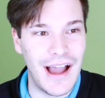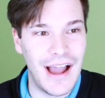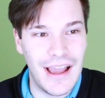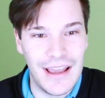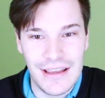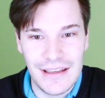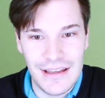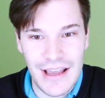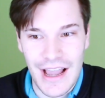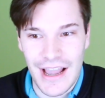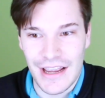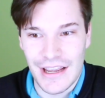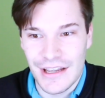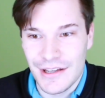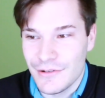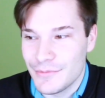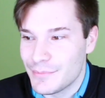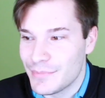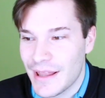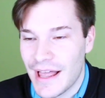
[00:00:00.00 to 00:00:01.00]

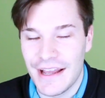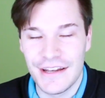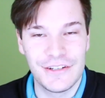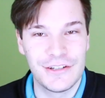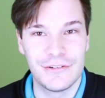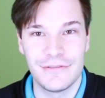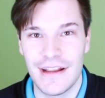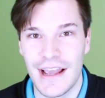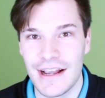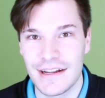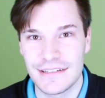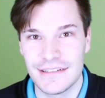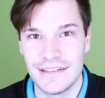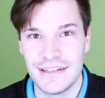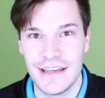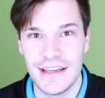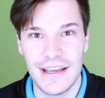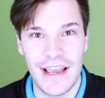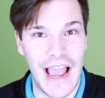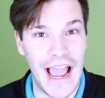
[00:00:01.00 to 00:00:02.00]
I plan to react
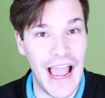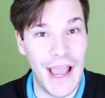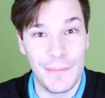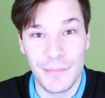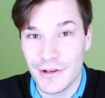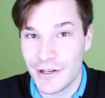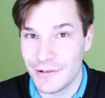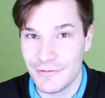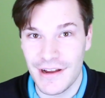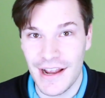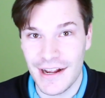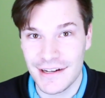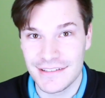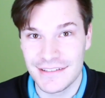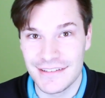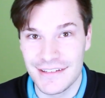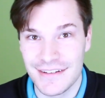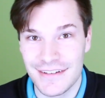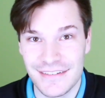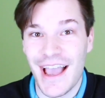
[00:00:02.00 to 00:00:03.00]
today. I'm gonna react
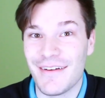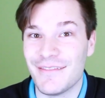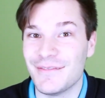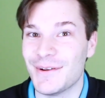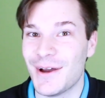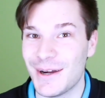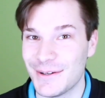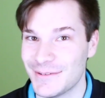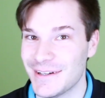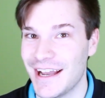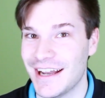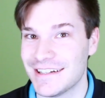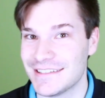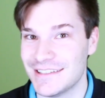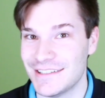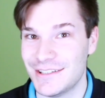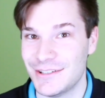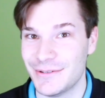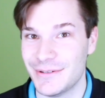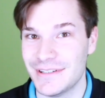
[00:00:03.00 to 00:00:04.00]
to this. I've not
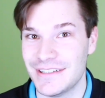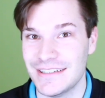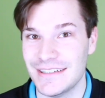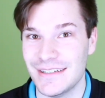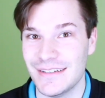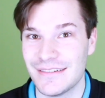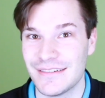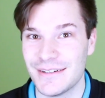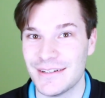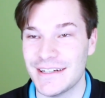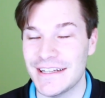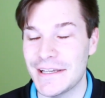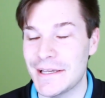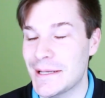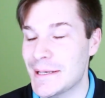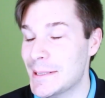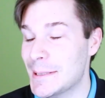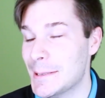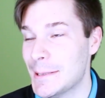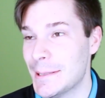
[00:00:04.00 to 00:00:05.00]
reacted to a teaser
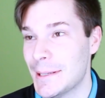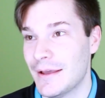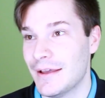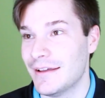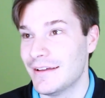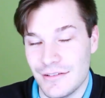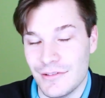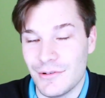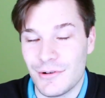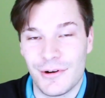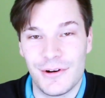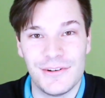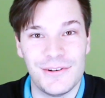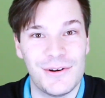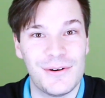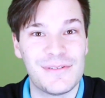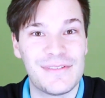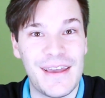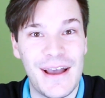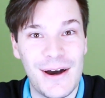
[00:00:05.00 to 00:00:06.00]
in Lord
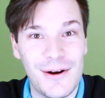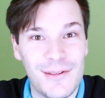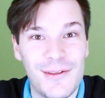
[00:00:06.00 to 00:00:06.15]
knows how